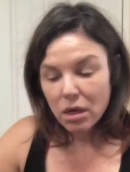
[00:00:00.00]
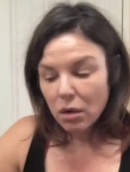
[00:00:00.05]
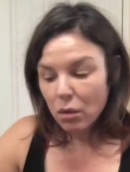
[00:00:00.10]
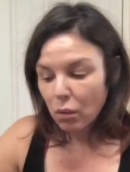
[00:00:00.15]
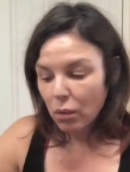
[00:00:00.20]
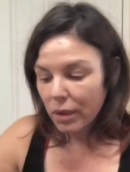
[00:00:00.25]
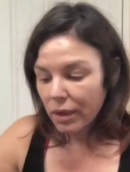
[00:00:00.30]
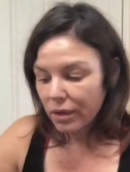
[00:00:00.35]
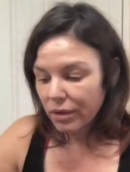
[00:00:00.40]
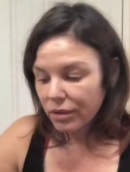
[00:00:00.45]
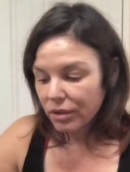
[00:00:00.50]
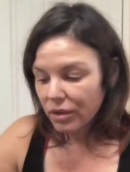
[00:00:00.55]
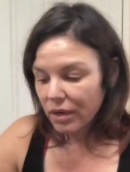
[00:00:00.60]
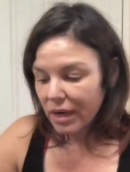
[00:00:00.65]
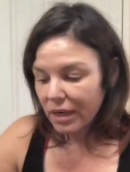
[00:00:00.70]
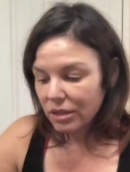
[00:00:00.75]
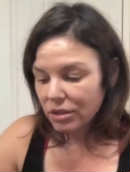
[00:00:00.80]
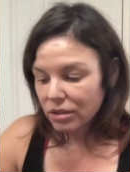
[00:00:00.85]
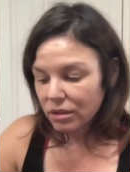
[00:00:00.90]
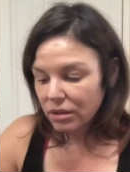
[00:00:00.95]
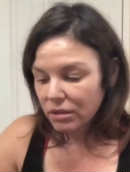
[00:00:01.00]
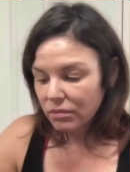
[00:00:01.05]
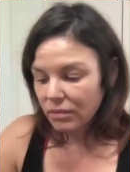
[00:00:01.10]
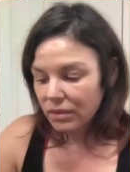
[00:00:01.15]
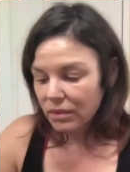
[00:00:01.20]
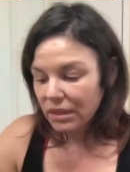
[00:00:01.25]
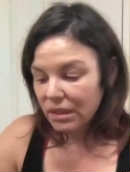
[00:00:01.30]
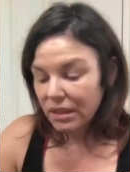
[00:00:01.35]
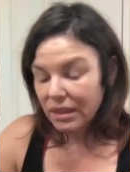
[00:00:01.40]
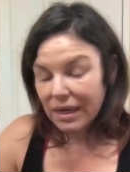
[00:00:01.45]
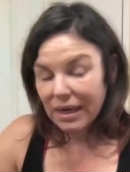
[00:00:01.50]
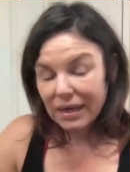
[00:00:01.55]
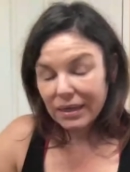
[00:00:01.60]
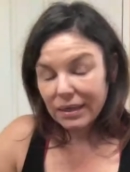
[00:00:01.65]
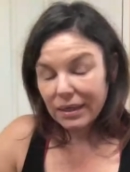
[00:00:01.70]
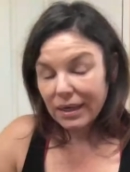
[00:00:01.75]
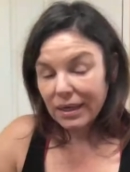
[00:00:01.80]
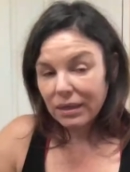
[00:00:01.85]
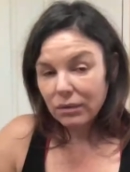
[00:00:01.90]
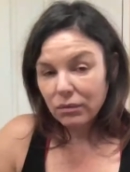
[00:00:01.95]
where you're actually meeting eye to
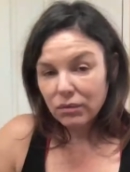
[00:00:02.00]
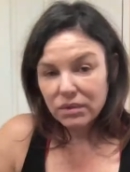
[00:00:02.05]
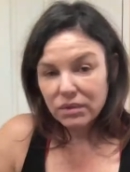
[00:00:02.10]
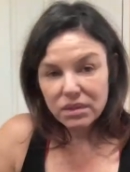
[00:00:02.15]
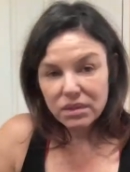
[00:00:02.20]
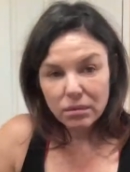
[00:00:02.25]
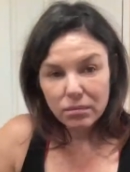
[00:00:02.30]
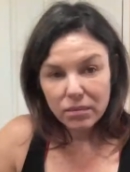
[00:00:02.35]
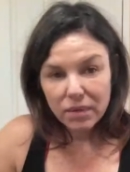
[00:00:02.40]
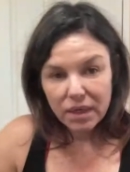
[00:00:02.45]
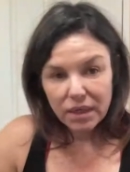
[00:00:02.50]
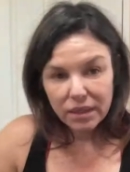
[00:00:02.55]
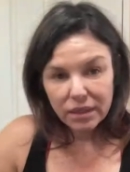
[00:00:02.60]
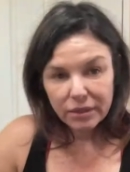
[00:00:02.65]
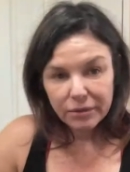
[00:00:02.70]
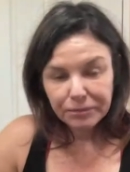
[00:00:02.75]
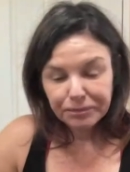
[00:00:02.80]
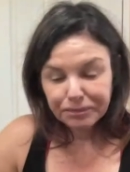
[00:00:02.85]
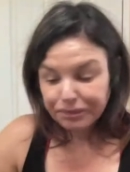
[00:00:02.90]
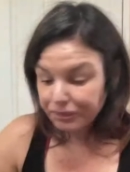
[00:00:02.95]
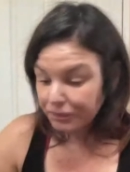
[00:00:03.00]
eye with somebody